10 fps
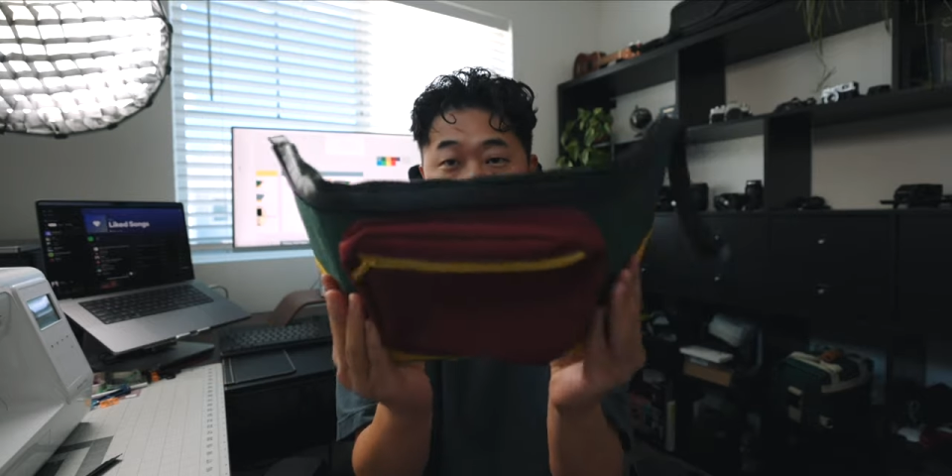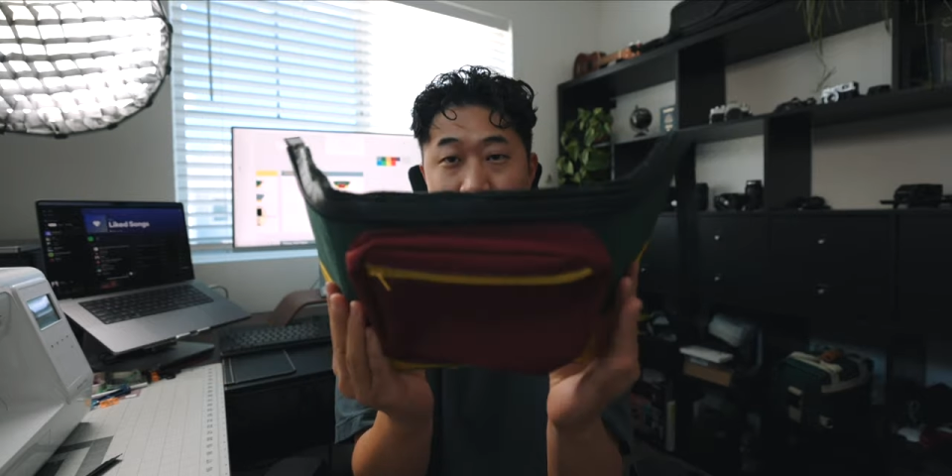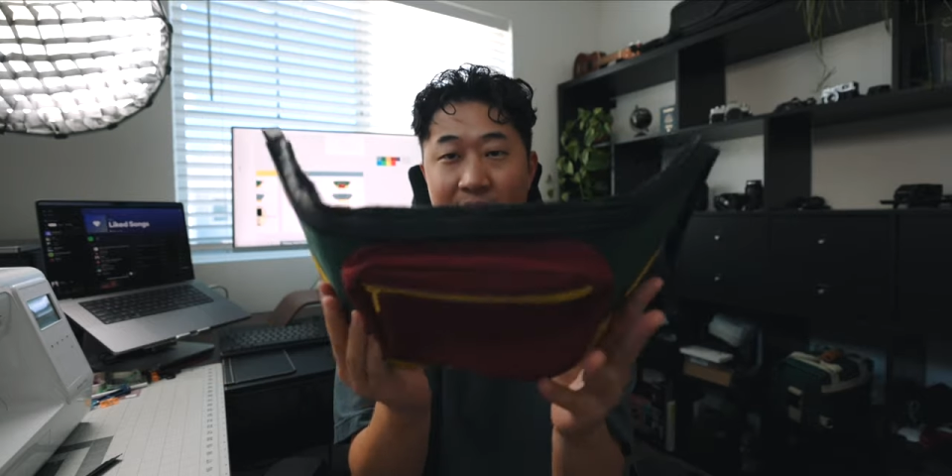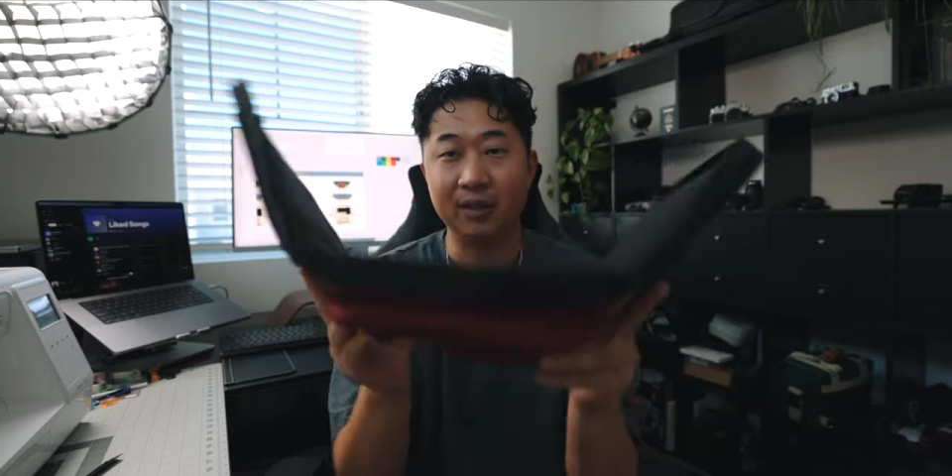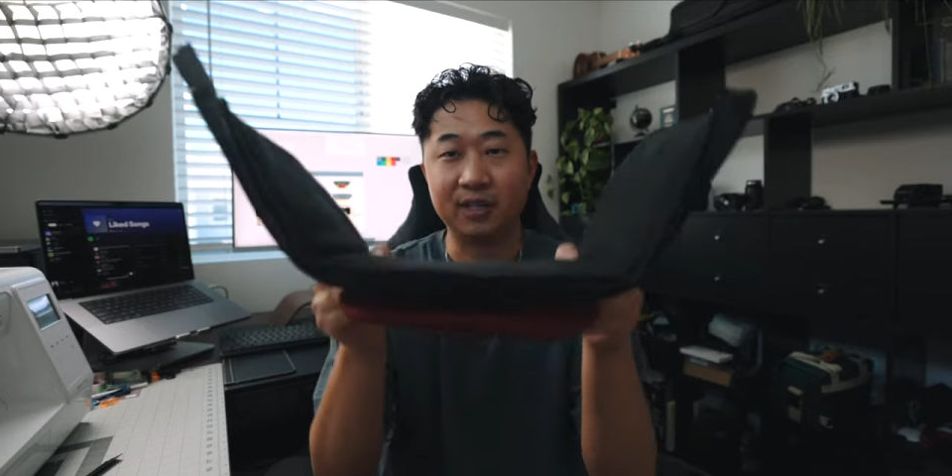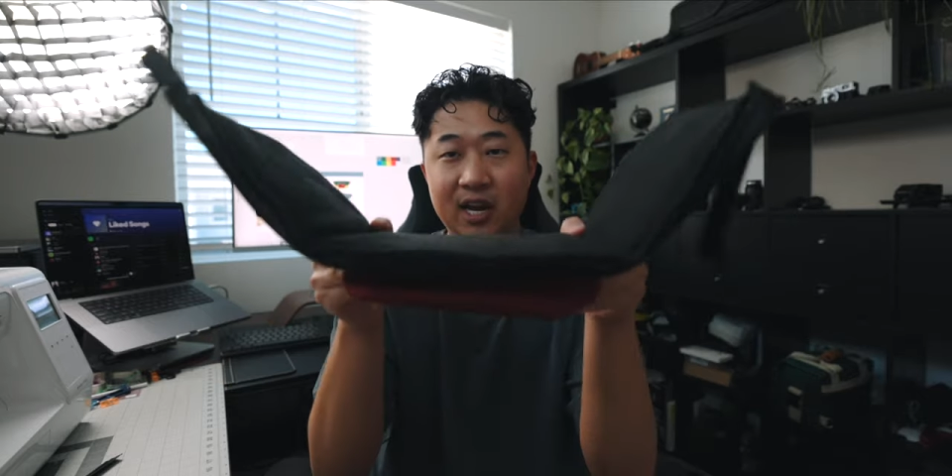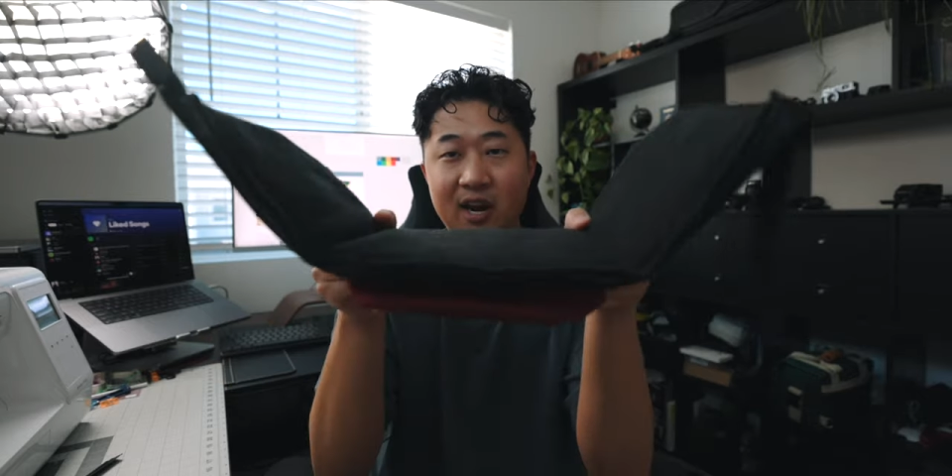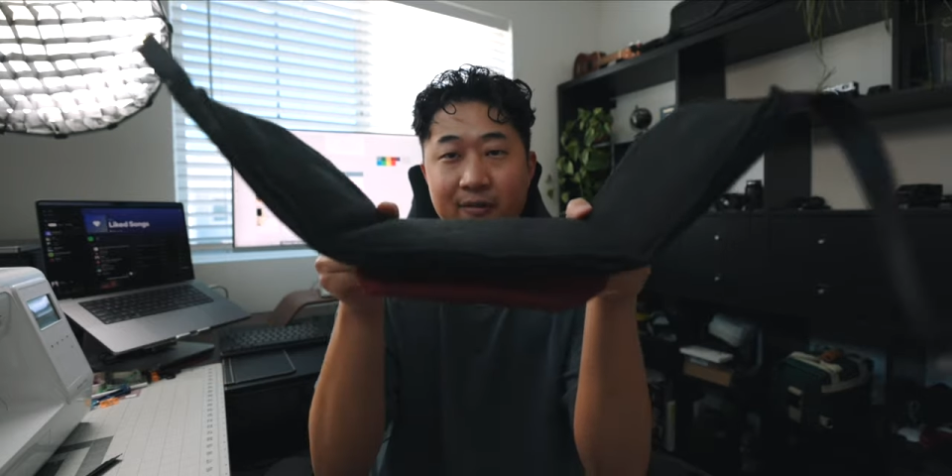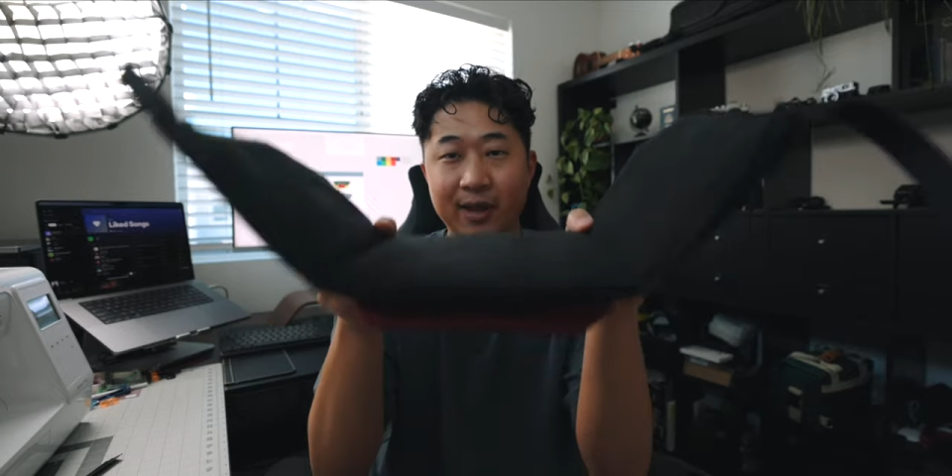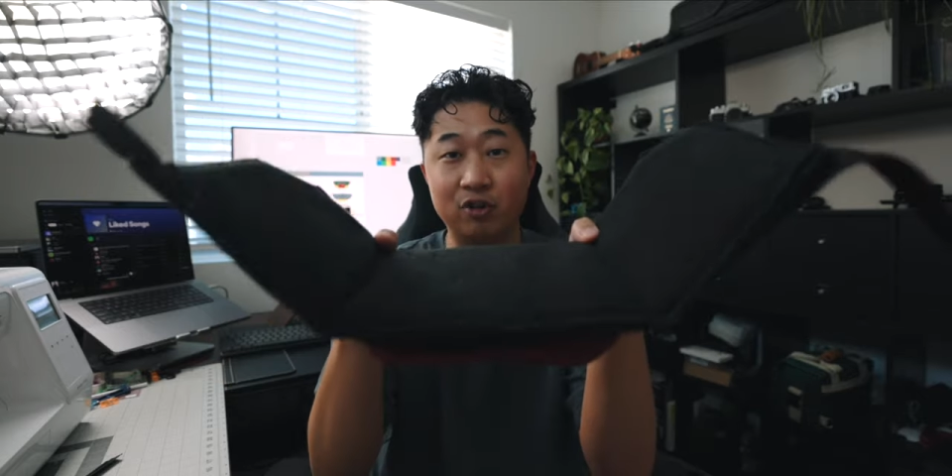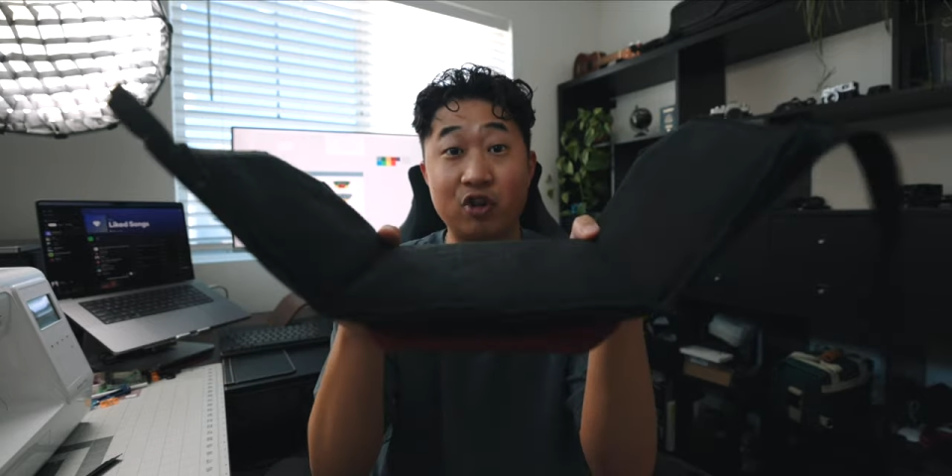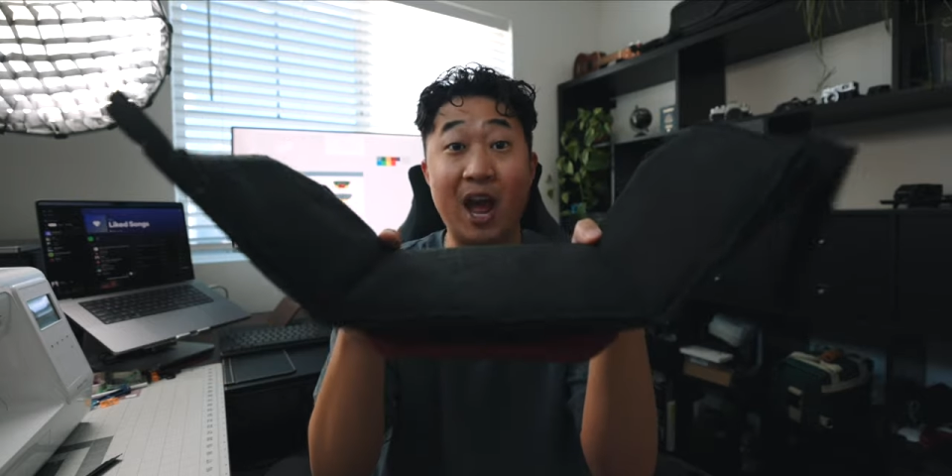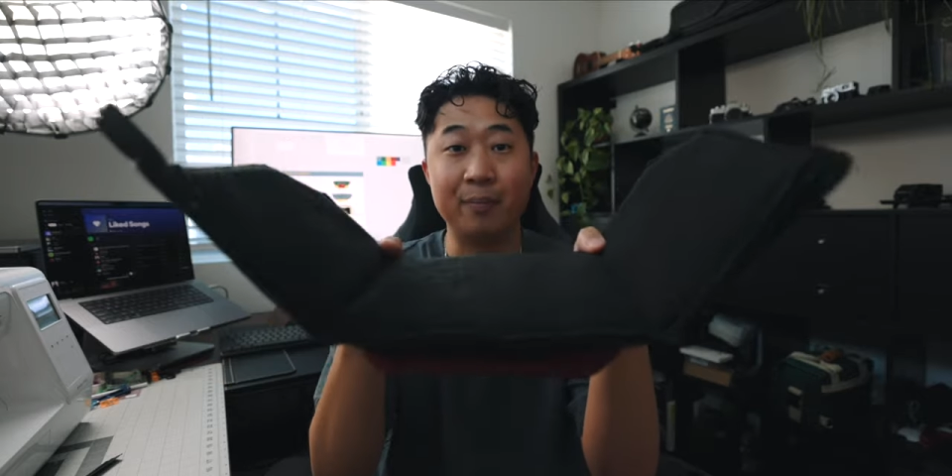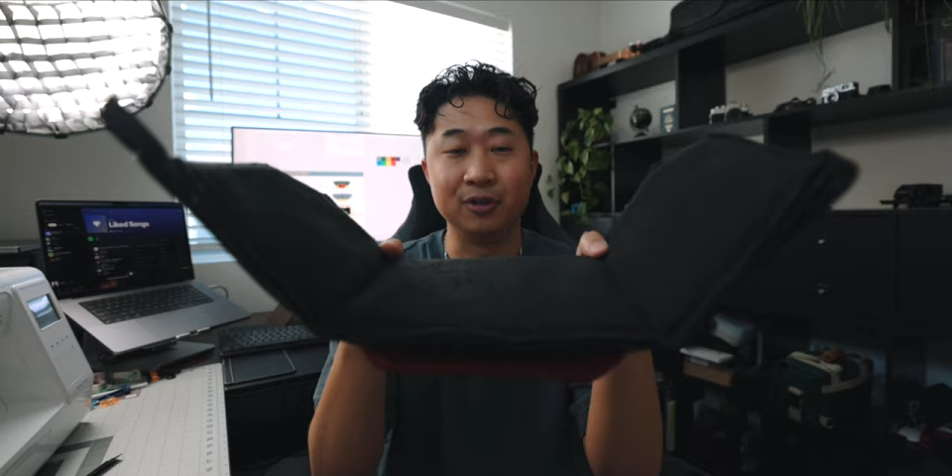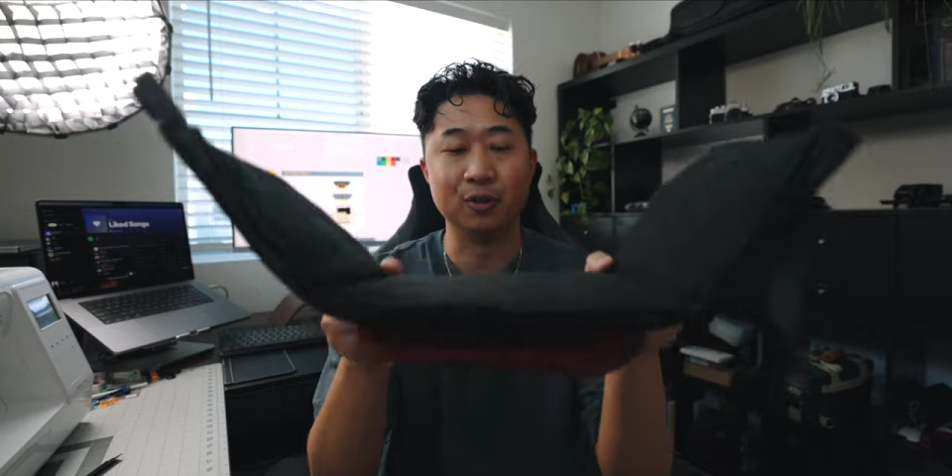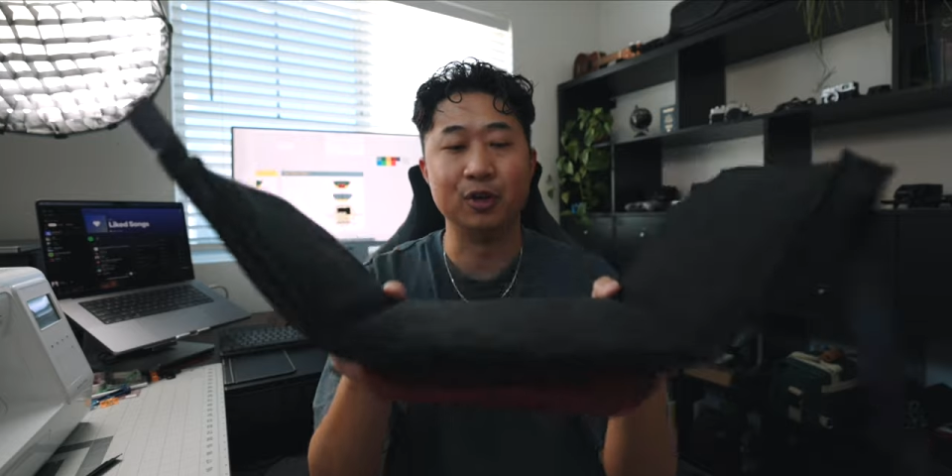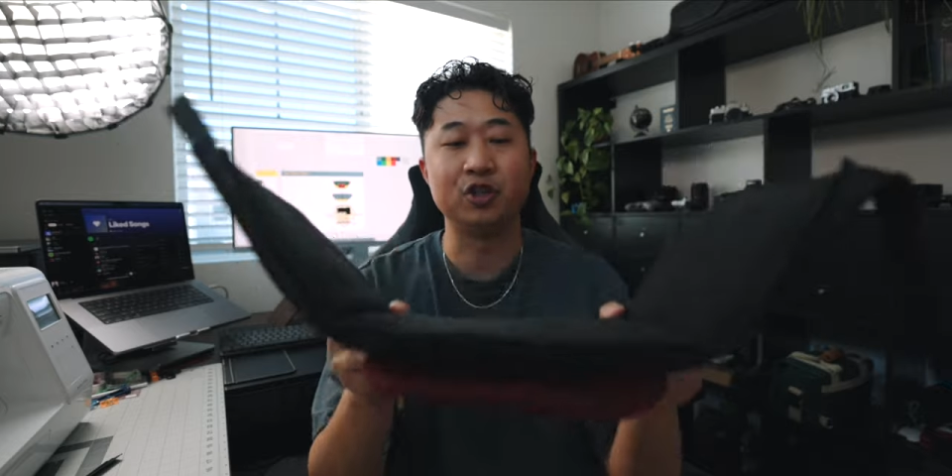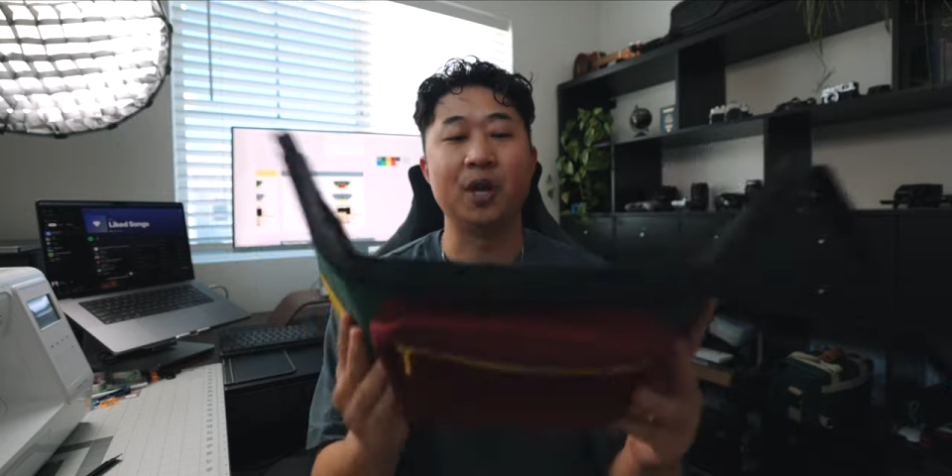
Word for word: making this kind of like trapezoid